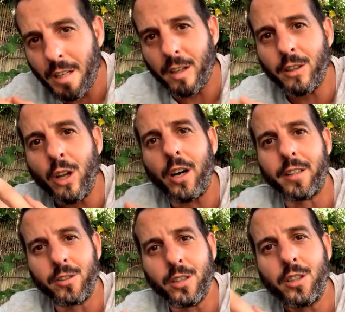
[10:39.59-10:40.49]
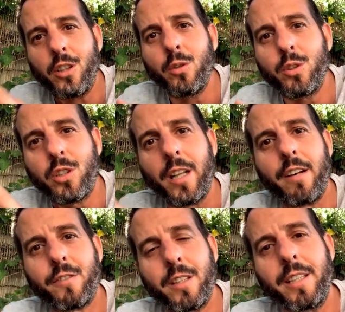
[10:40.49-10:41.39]
a lot, there's a huge
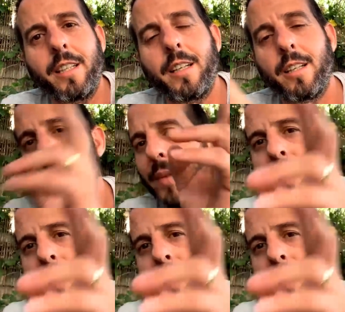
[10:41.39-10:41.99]
left leaning,